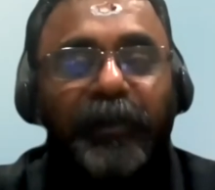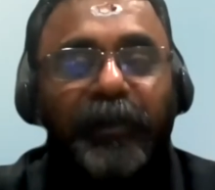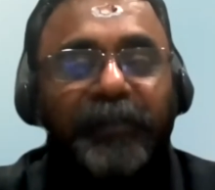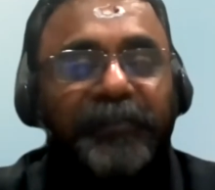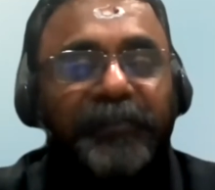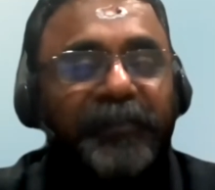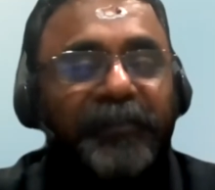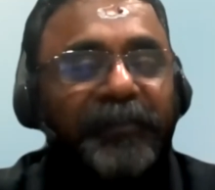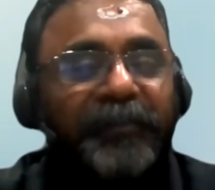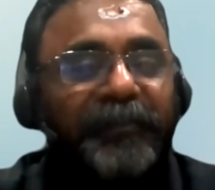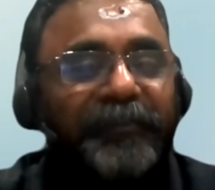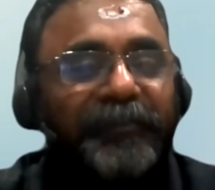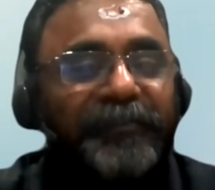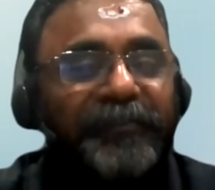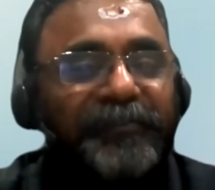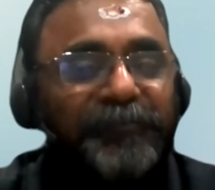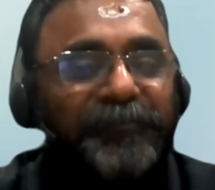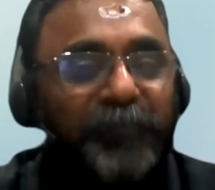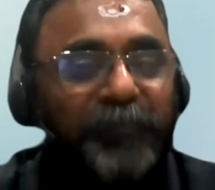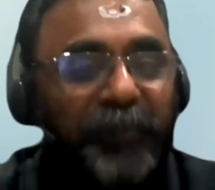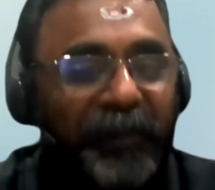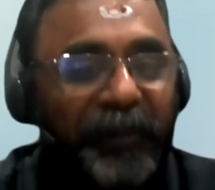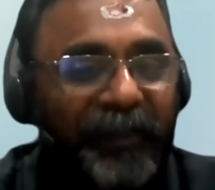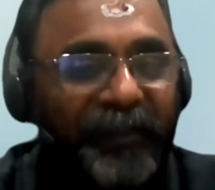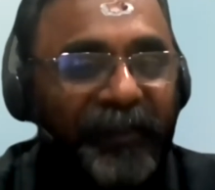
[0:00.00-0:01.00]
I think
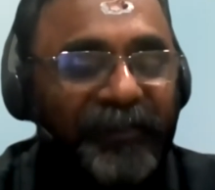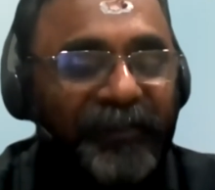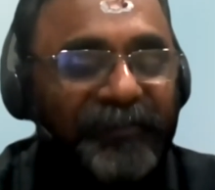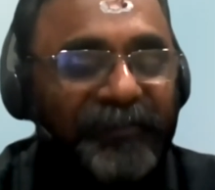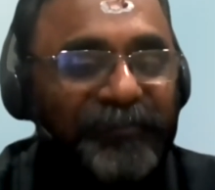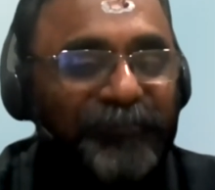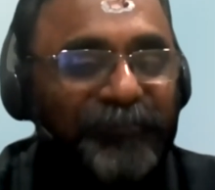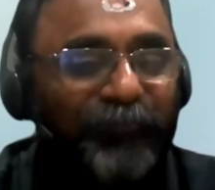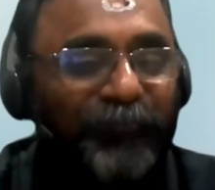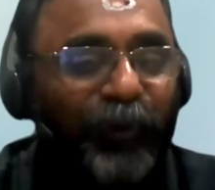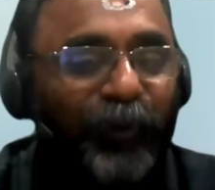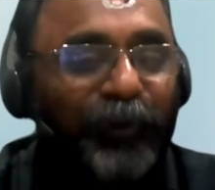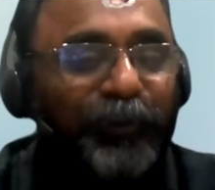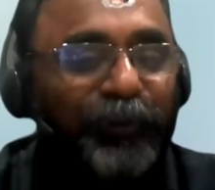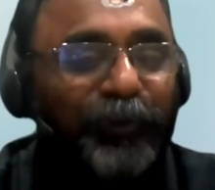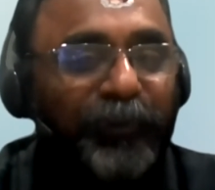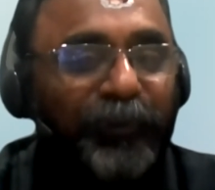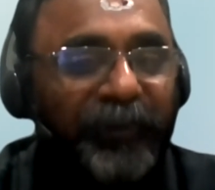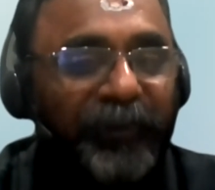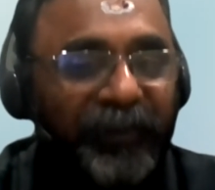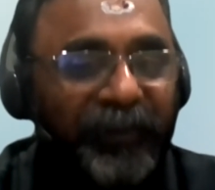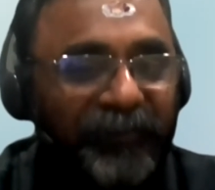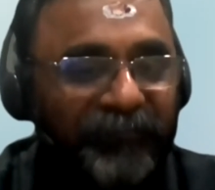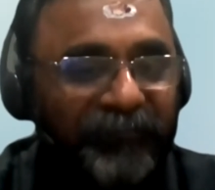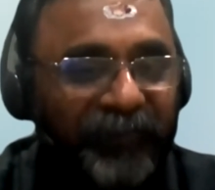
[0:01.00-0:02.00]
this break is what
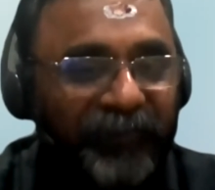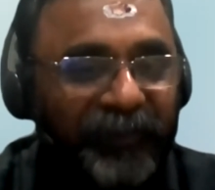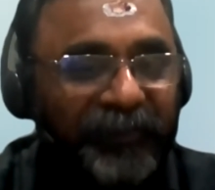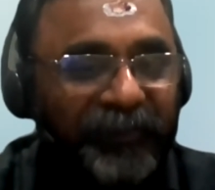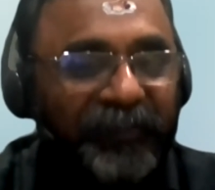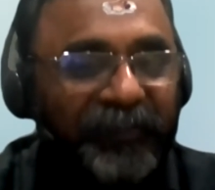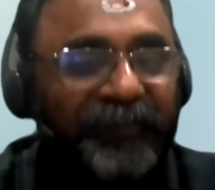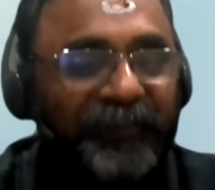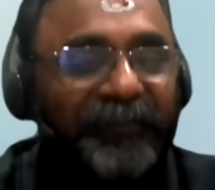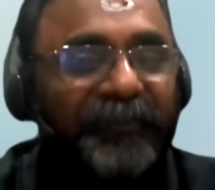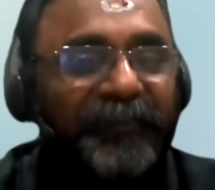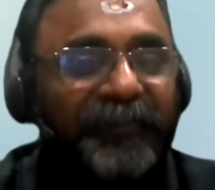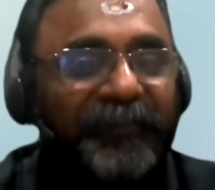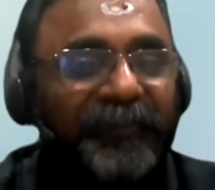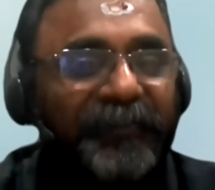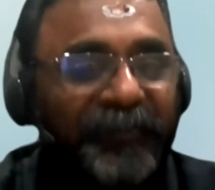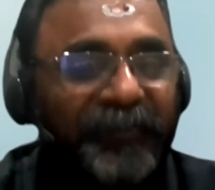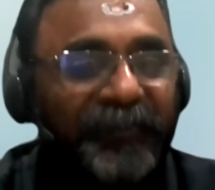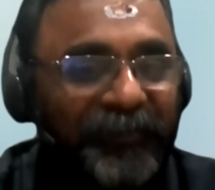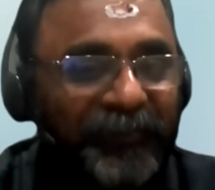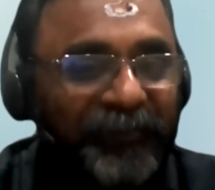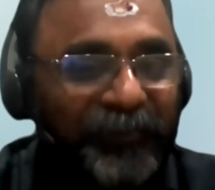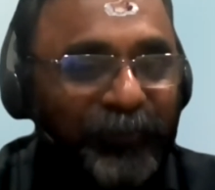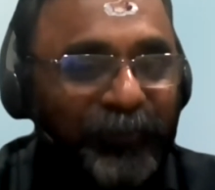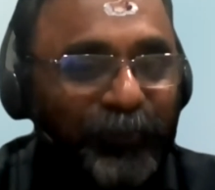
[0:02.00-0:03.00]
you're redefining.
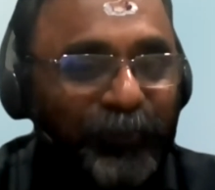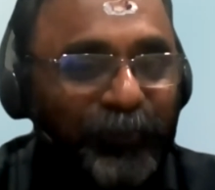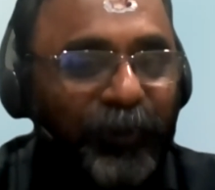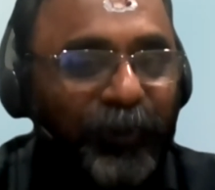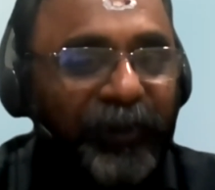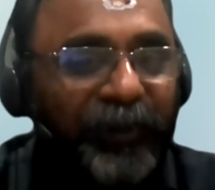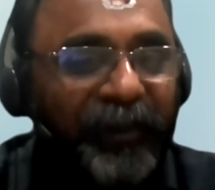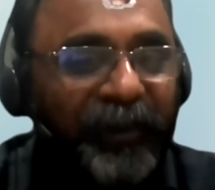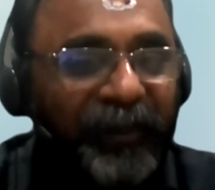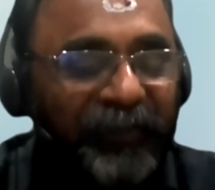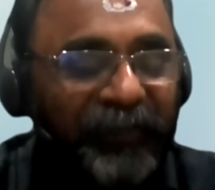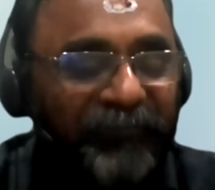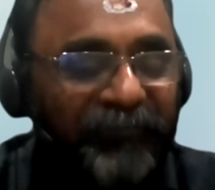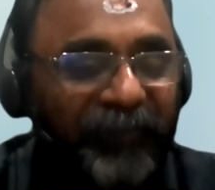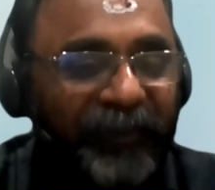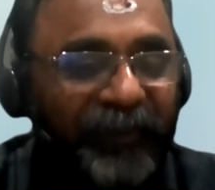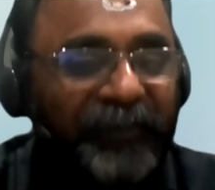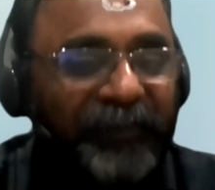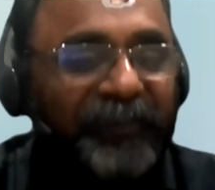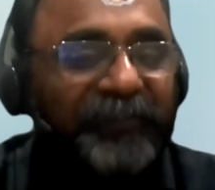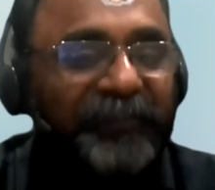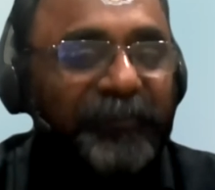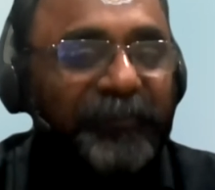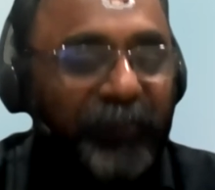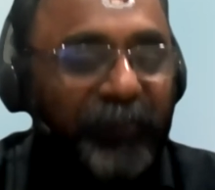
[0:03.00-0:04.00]
You're
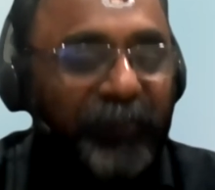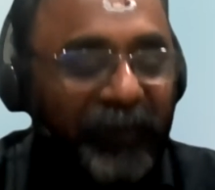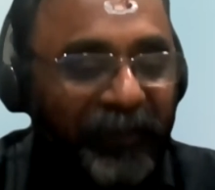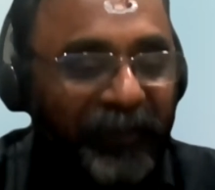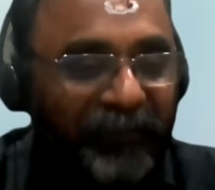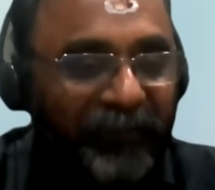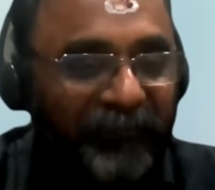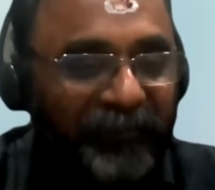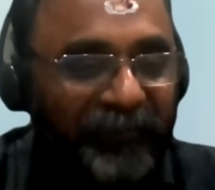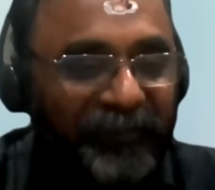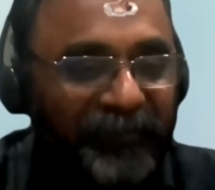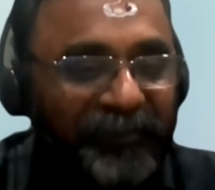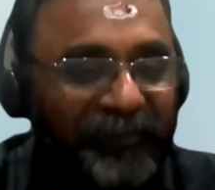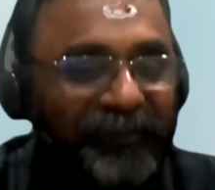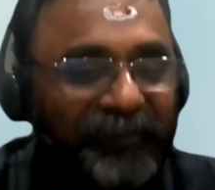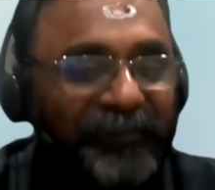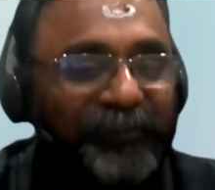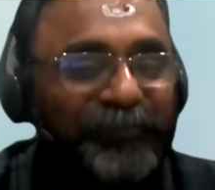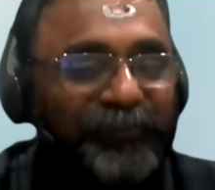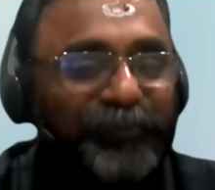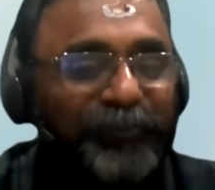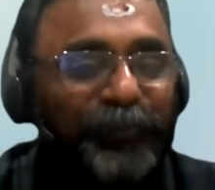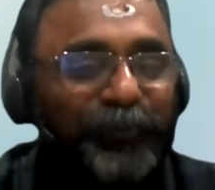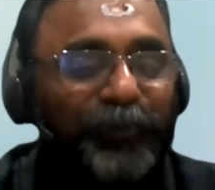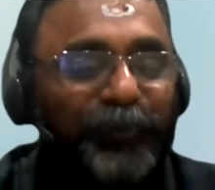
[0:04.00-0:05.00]
redefining, sir, the break, whether it
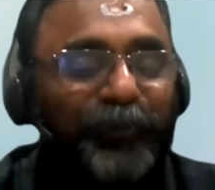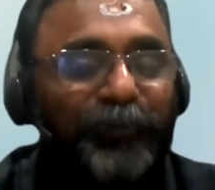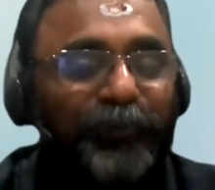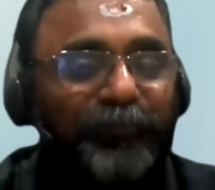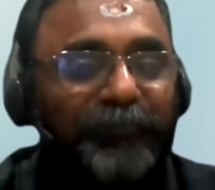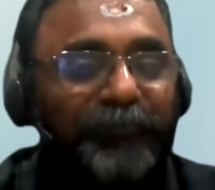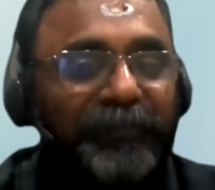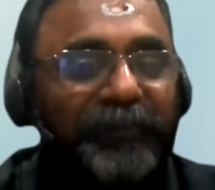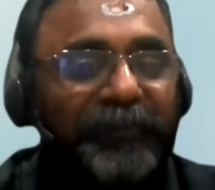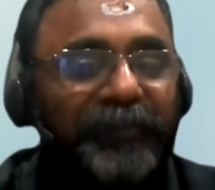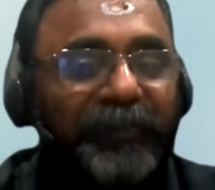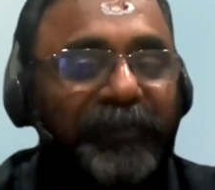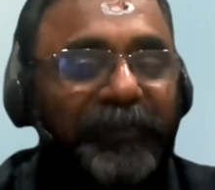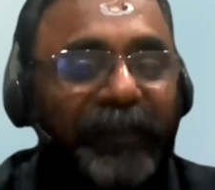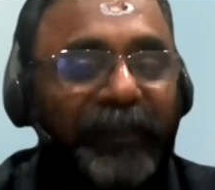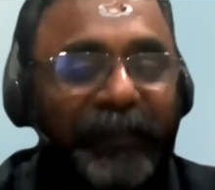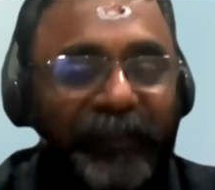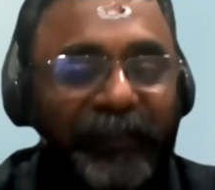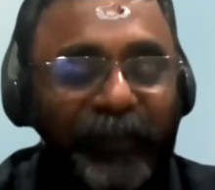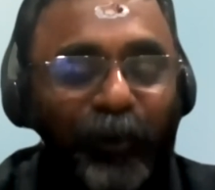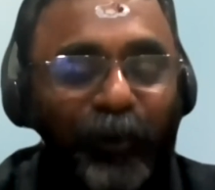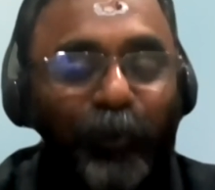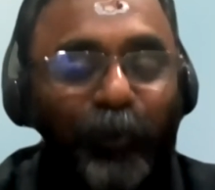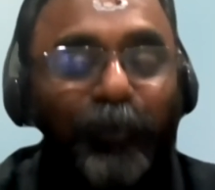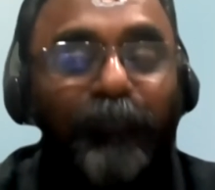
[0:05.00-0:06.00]
is,
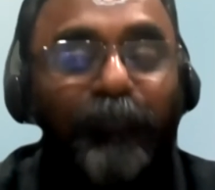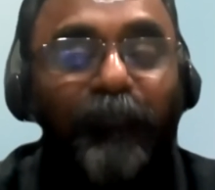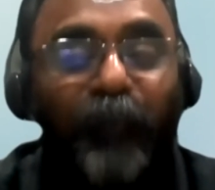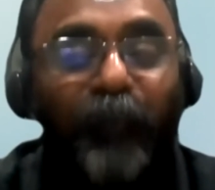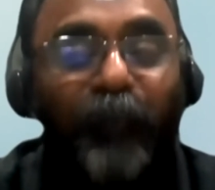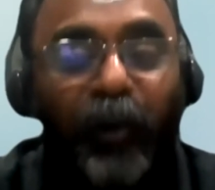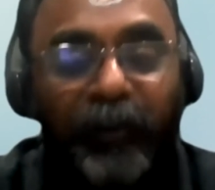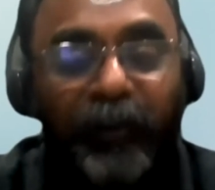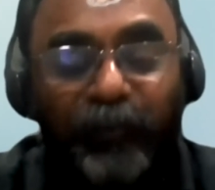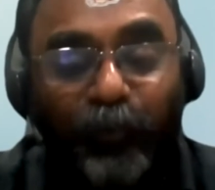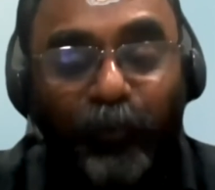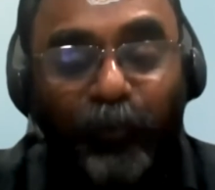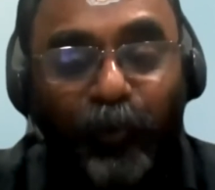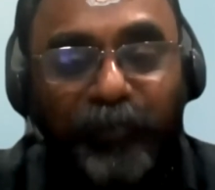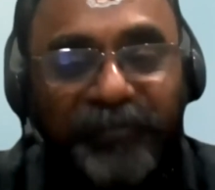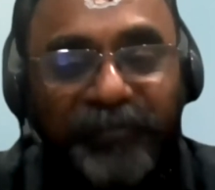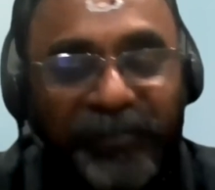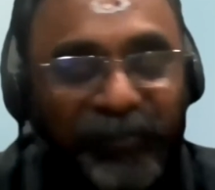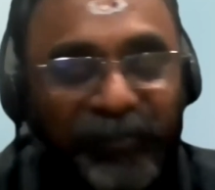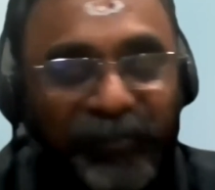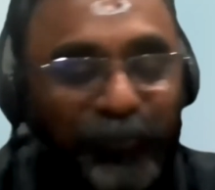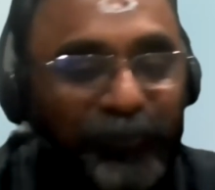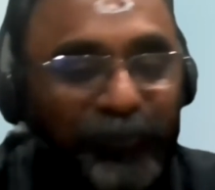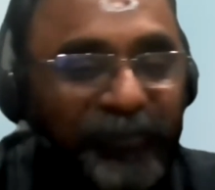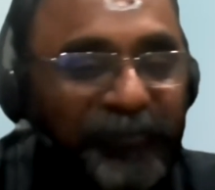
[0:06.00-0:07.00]
getting out. What goes
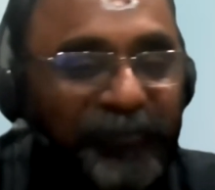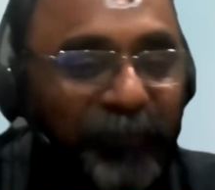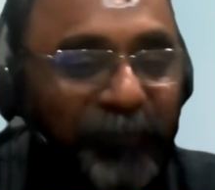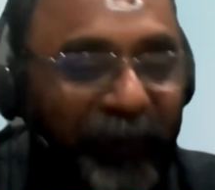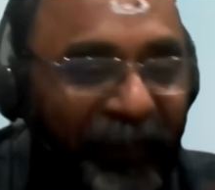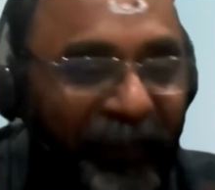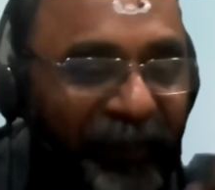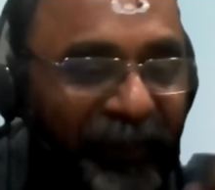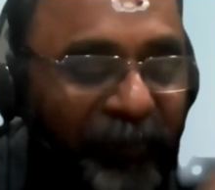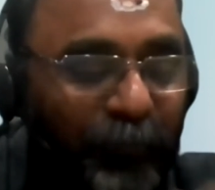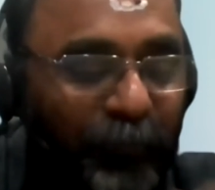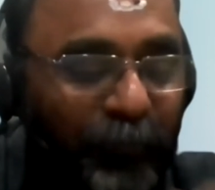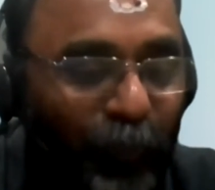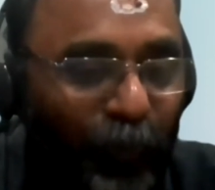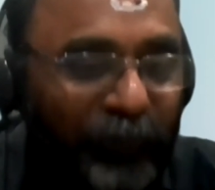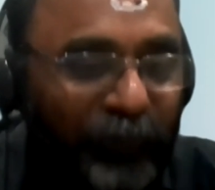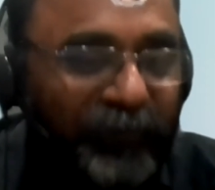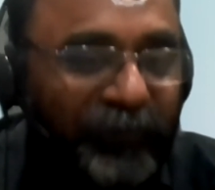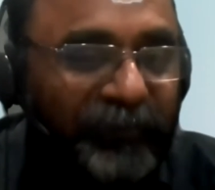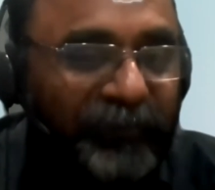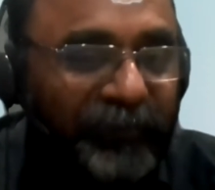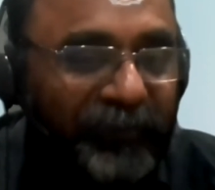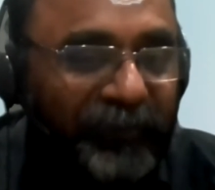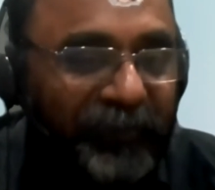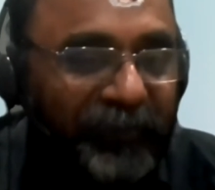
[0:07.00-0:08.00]
into this break more
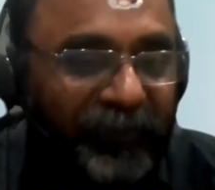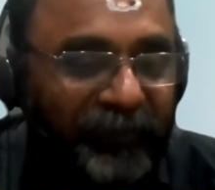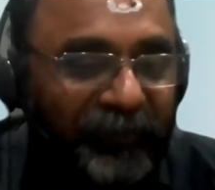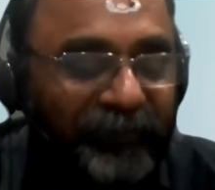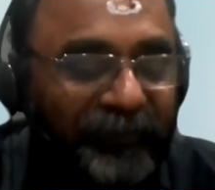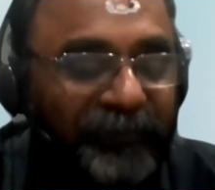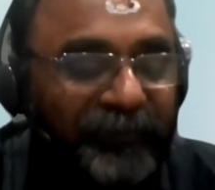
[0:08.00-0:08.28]
than the tea?